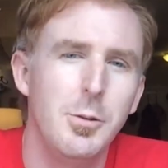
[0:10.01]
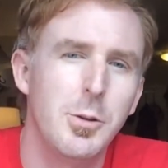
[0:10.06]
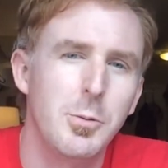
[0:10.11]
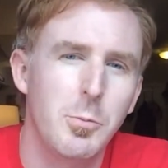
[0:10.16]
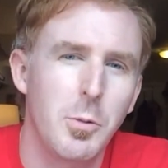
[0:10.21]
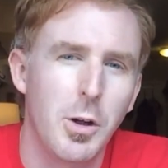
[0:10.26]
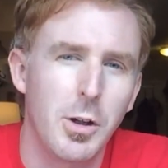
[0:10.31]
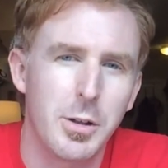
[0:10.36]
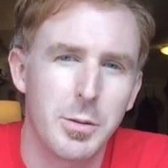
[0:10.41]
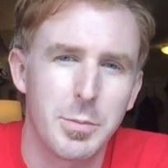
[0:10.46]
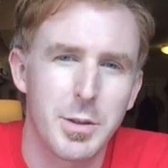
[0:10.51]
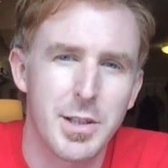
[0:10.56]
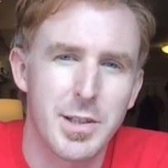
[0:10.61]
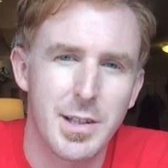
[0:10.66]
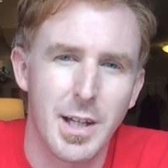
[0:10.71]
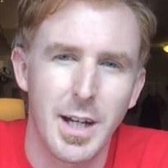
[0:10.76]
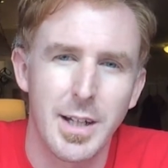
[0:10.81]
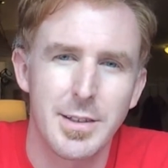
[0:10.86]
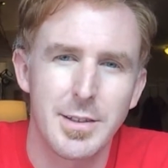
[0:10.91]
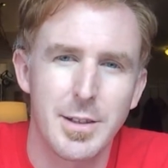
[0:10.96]
and welcome to
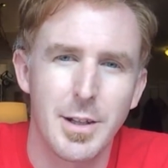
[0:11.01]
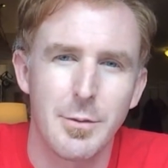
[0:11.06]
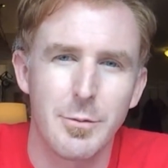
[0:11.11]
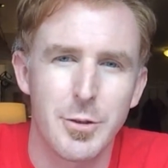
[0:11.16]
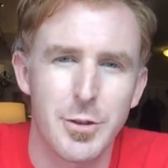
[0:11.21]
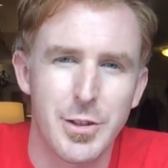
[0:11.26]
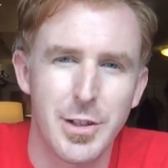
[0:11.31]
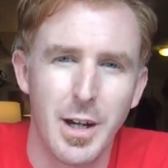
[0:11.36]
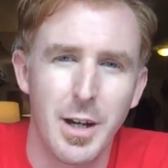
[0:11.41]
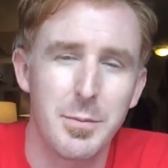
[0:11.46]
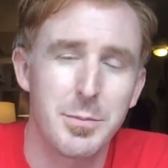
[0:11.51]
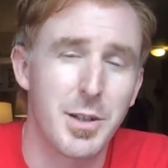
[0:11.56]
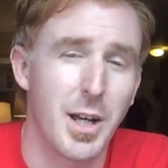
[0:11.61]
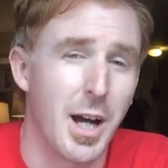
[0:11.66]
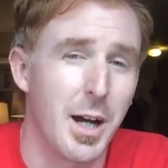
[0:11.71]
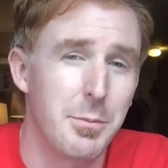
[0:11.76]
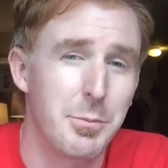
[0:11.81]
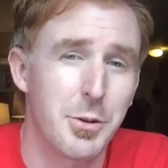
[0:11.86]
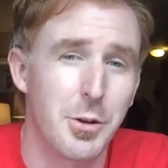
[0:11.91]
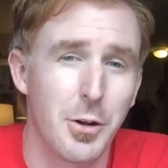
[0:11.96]
Science Never Stops.
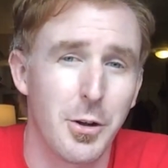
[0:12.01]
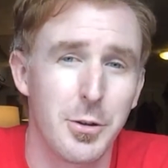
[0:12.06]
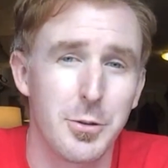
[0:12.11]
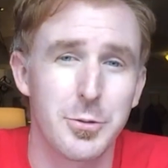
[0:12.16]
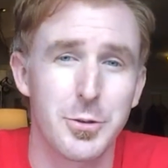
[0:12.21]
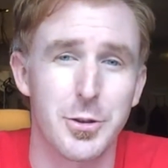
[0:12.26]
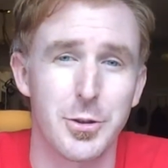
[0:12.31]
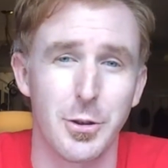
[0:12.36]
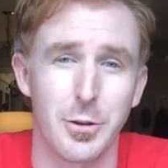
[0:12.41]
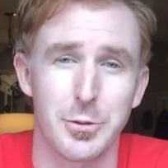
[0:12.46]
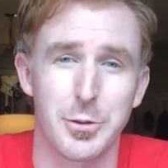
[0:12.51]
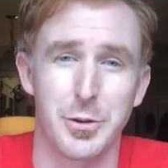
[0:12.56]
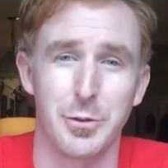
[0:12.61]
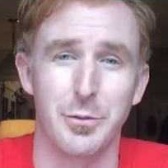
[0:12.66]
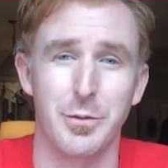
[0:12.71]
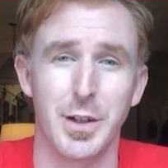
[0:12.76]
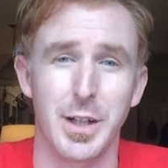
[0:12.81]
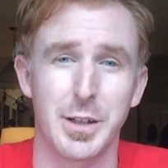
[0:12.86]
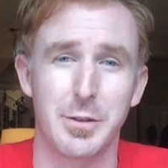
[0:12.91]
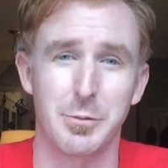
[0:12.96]
I'm your host,
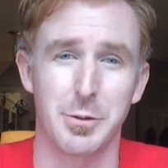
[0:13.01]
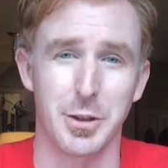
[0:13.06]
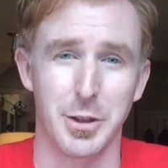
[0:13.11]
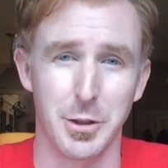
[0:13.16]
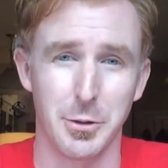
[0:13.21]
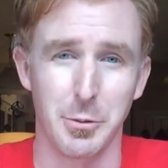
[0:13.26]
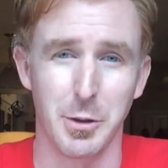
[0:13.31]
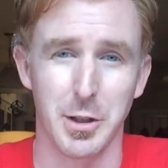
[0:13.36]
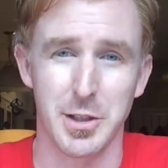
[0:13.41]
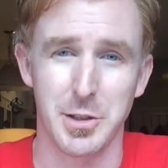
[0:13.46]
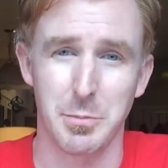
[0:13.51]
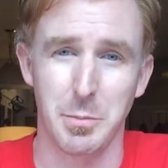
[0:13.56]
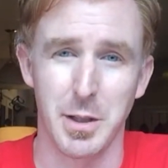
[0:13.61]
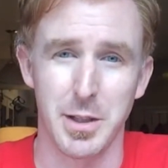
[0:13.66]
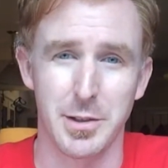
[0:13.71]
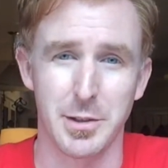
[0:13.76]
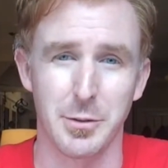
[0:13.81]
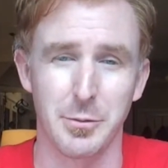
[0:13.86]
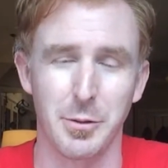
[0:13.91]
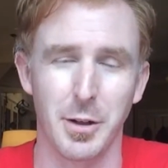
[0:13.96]
Joseph Vick with the U.S.
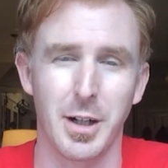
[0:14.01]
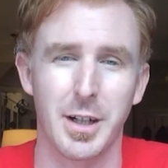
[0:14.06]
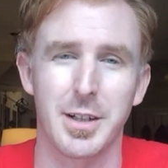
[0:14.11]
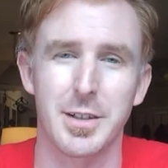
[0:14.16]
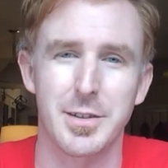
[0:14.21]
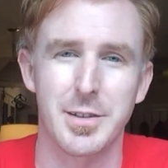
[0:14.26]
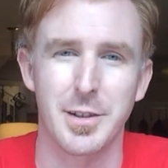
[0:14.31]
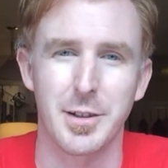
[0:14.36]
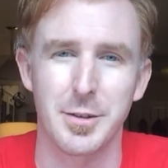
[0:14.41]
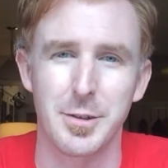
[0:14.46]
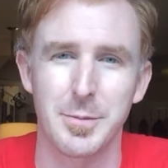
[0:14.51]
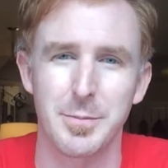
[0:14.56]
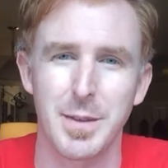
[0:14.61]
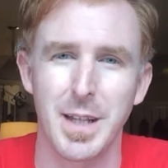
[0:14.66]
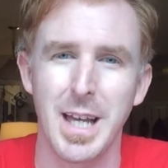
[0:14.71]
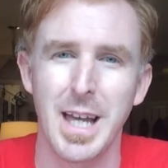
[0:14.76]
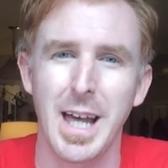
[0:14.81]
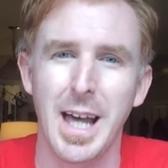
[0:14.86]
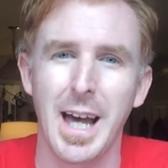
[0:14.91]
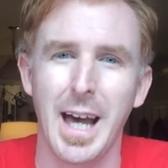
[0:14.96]
Space and Rocket Center.
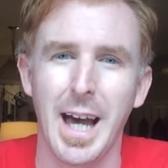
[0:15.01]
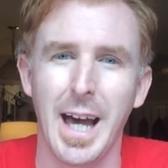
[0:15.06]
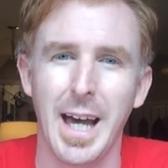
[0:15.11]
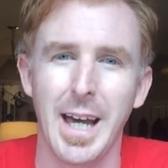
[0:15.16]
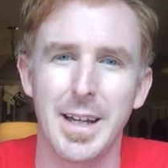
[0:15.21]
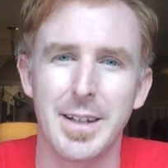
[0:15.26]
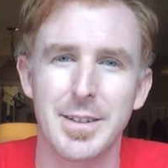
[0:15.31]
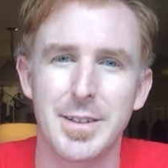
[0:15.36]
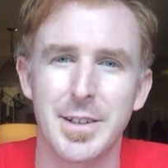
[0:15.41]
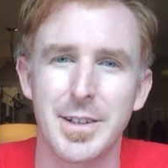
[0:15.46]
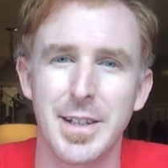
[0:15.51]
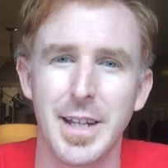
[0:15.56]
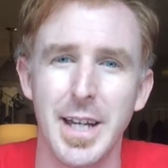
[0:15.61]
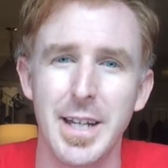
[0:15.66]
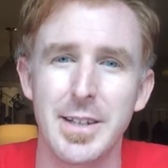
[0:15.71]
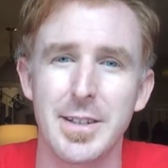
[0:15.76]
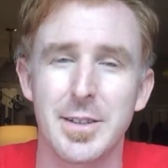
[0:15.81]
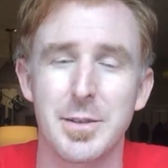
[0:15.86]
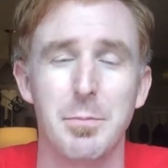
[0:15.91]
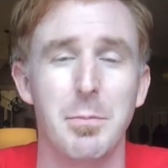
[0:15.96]
And
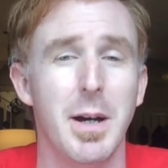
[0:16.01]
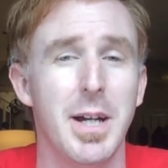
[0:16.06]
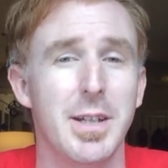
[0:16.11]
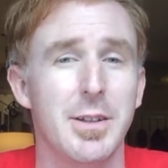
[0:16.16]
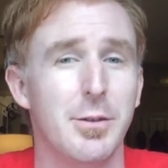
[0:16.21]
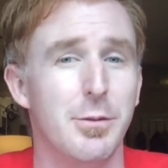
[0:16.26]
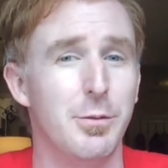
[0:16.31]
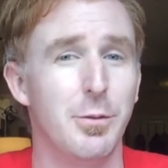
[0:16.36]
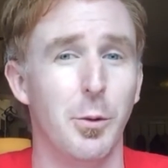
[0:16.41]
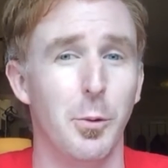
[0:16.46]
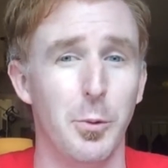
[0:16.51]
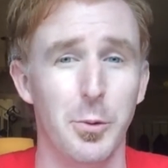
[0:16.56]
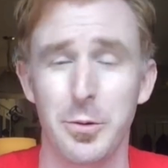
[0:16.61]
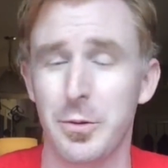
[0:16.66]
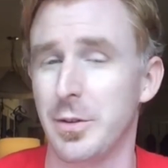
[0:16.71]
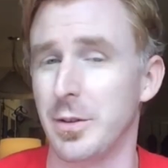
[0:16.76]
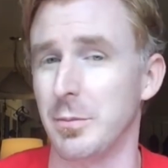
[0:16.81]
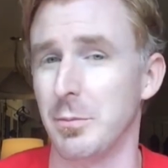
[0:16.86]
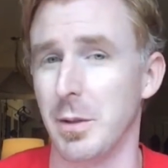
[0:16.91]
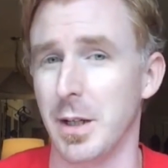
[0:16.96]
today is May the
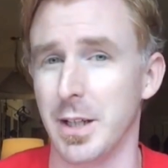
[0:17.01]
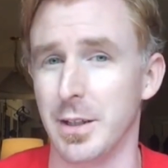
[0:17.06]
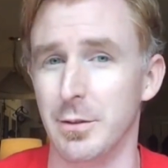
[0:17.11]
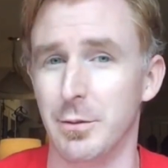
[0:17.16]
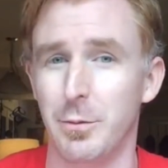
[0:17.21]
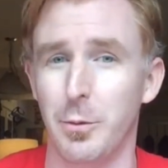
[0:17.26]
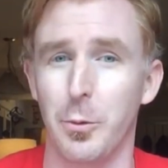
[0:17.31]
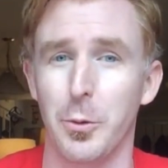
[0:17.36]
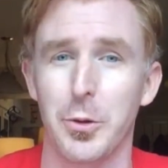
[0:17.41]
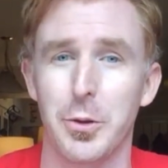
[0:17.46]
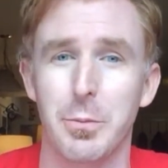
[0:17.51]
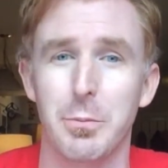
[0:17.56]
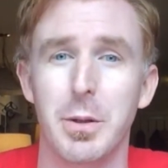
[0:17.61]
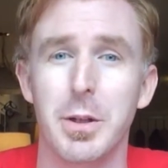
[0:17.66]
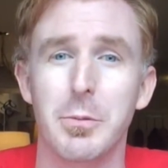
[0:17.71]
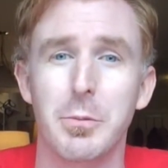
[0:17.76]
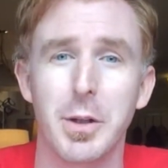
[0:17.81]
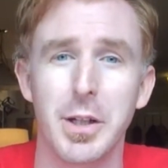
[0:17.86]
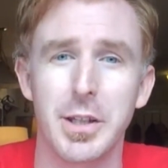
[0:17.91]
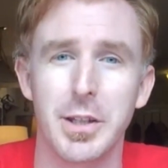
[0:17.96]
4th, and May the 4th
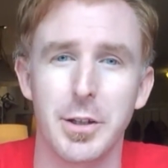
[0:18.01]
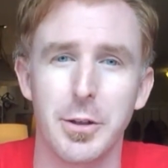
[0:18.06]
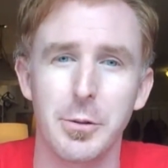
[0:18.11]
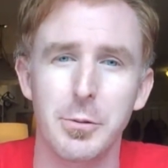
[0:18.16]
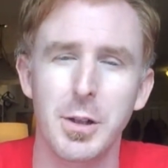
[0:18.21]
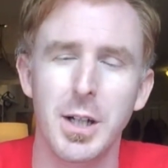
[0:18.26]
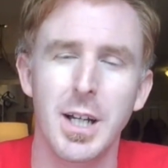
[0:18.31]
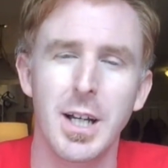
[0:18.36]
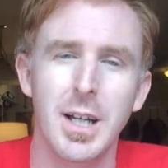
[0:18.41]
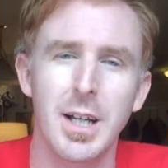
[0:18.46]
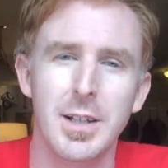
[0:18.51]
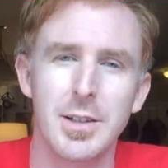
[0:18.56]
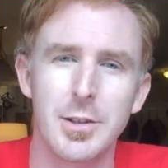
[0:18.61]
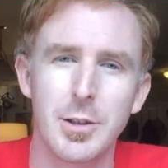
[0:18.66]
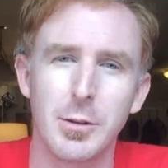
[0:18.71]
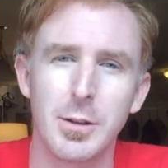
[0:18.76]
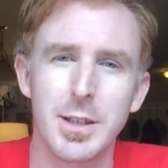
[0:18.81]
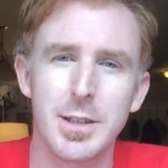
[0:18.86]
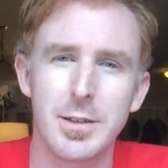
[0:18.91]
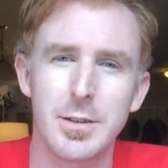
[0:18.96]
be with you.
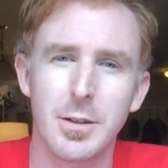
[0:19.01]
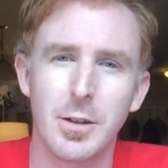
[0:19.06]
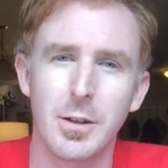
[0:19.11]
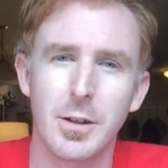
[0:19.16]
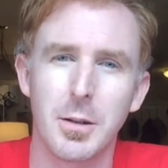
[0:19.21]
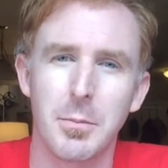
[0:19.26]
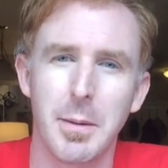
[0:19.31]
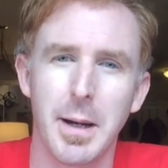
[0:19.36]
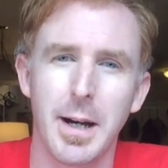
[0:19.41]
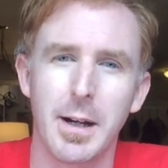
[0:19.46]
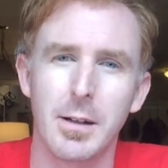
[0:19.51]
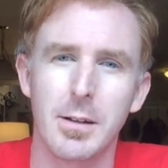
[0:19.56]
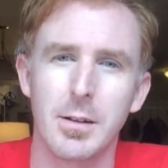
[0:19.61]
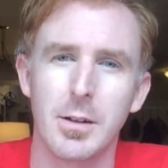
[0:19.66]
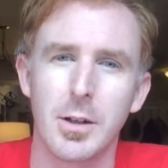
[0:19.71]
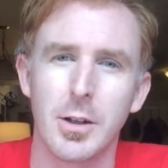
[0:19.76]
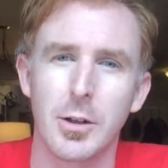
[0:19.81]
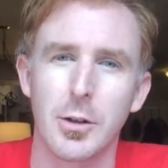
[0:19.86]
So let's talk about